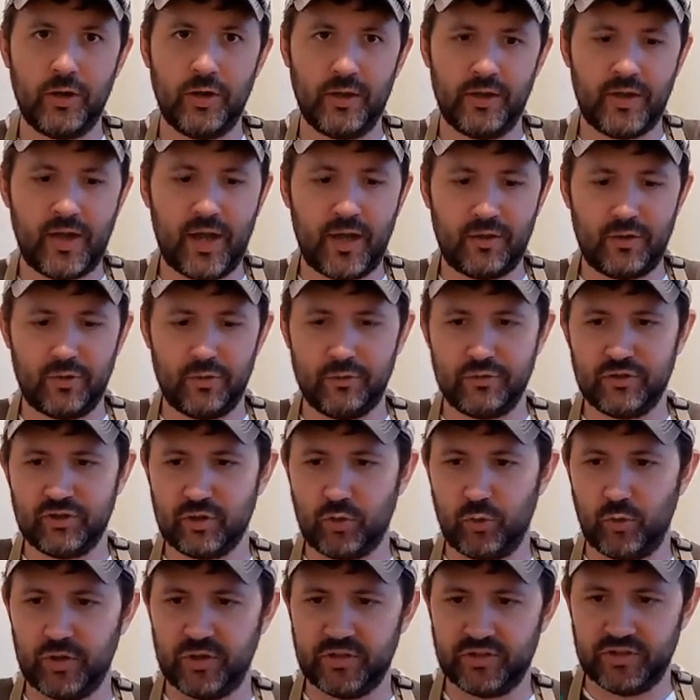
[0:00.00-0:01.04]
in that you
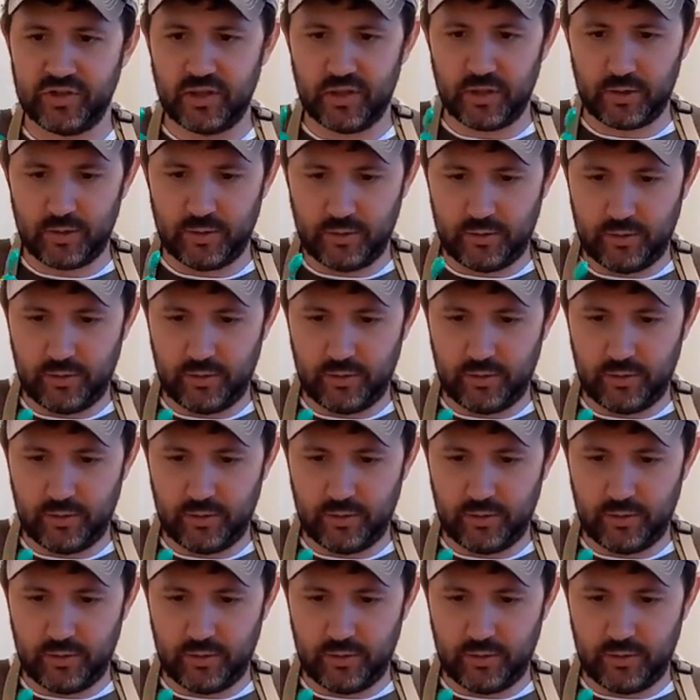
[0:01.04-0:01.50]
squeeze it